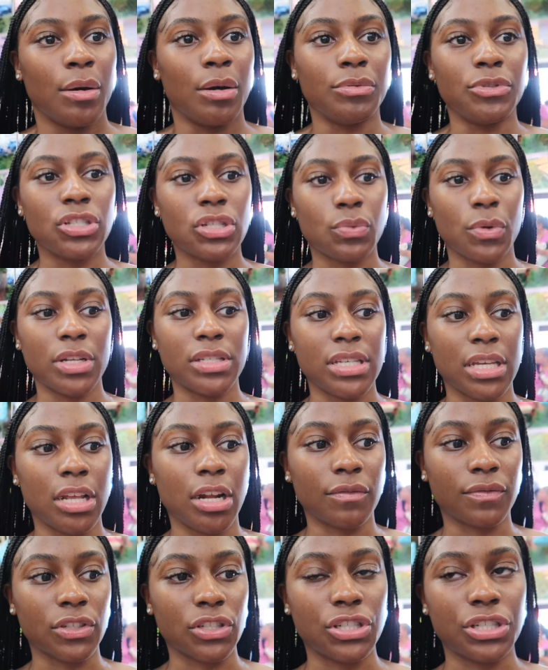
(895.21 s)
We just wanted to
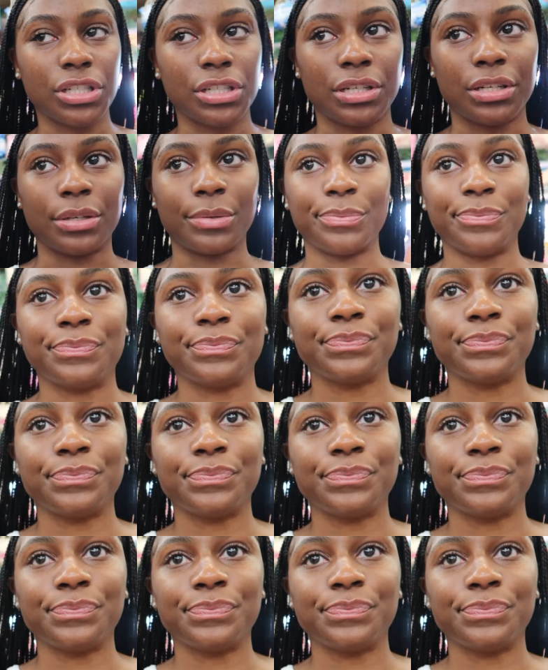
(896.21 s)
get off the ship